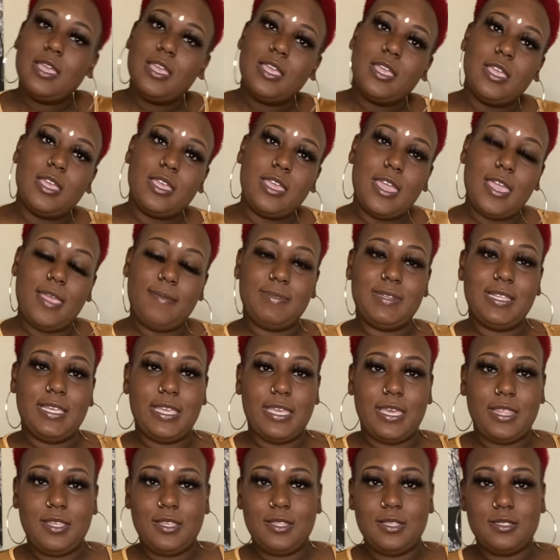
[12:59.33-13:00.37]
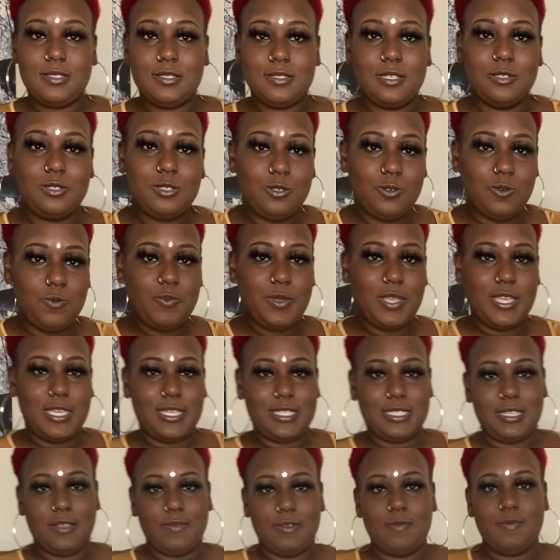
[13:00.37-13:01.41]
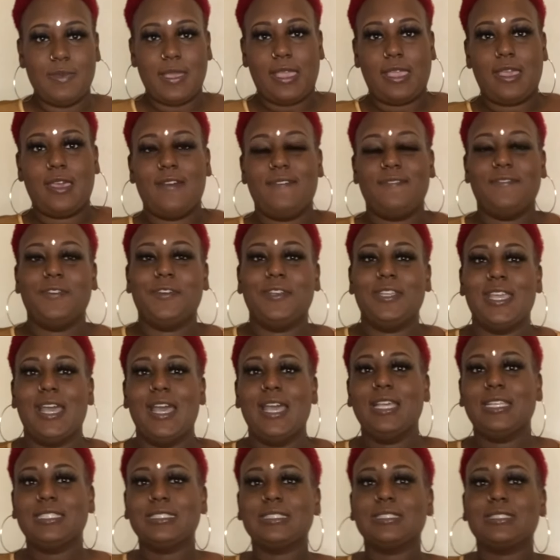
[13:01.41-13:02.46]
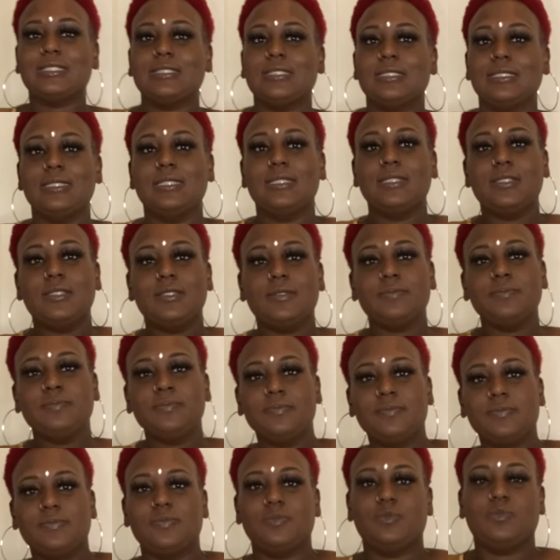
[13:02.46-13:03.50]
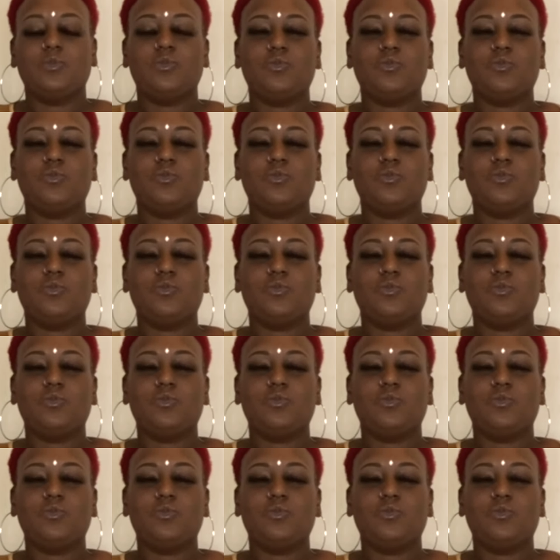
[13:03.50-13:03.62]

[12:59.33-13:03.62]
It came together. This is a two-piece. Let me back up for you. Mm